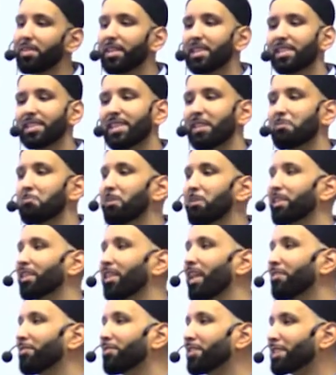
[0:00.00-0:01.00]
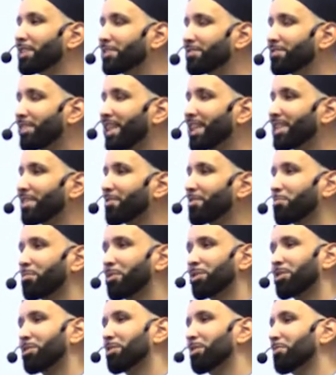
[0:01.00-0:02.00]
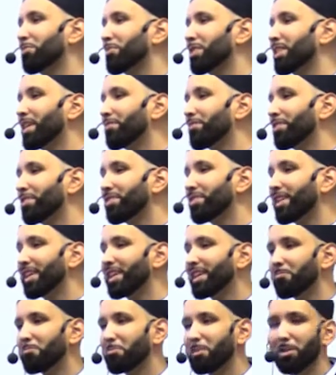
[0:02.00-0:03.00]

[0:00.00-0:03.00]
They say, we love this faith. We're good with everything.